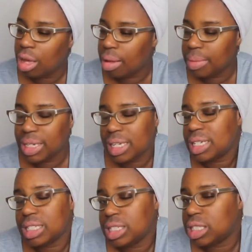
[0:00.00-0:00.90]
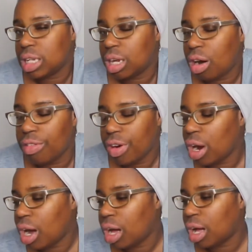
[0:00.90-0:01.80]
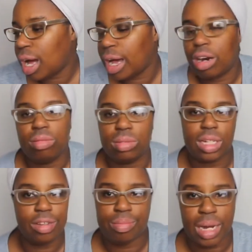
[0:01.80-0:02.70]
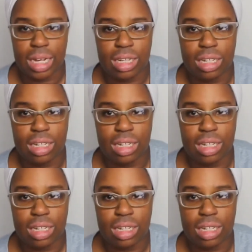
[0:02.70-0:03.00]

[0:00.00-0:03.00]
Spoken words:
because overall I don't leave my